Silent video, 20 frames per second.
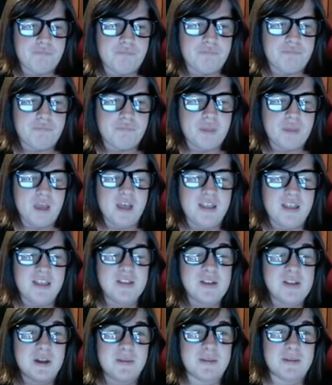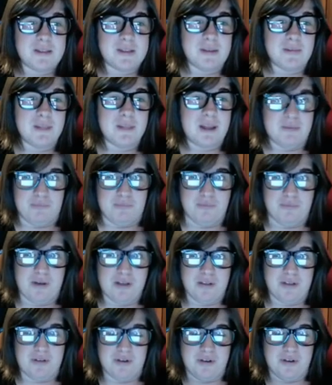there's gonna be some like
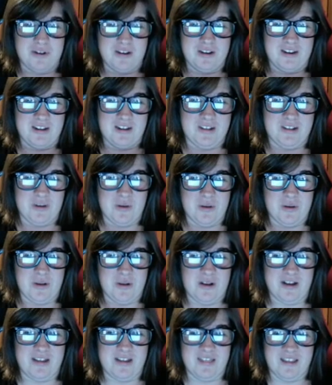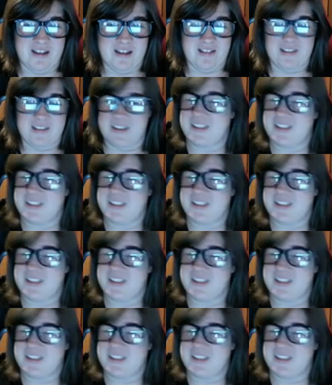brotherhood going on in there.